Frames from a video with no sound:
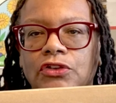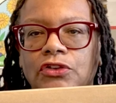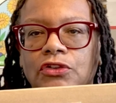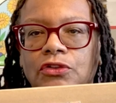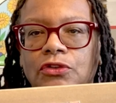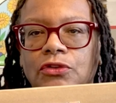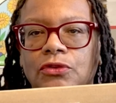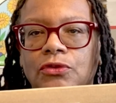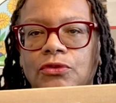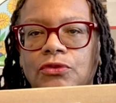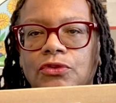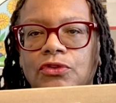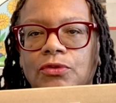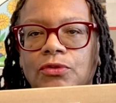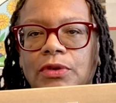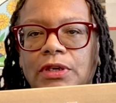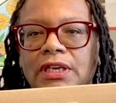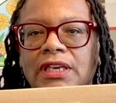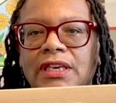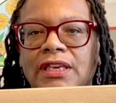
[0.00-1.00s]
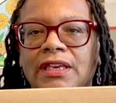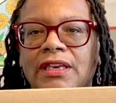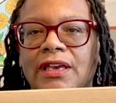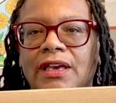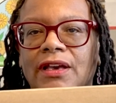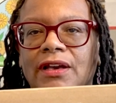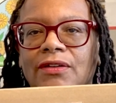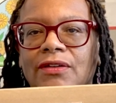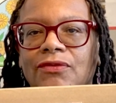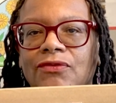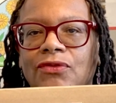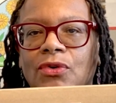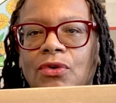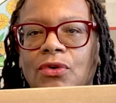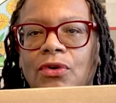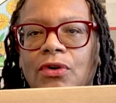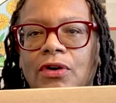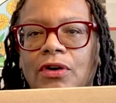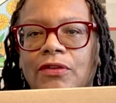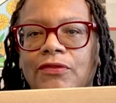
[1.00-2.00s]
2, 3,
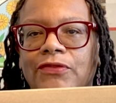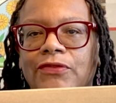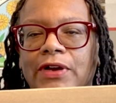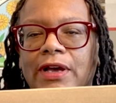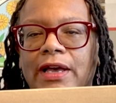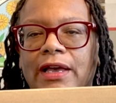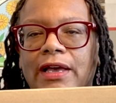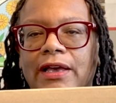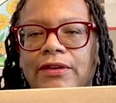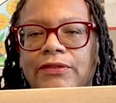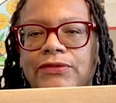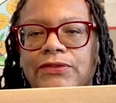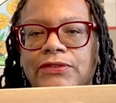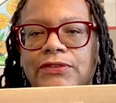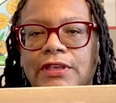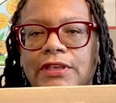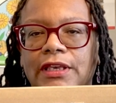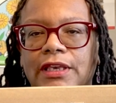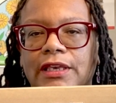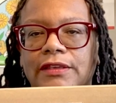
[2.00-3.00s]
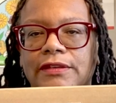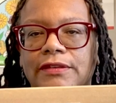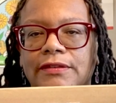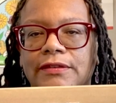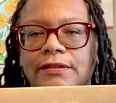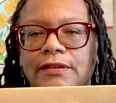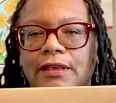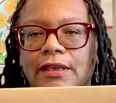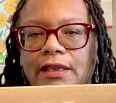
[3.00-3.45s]
4, 5, 6.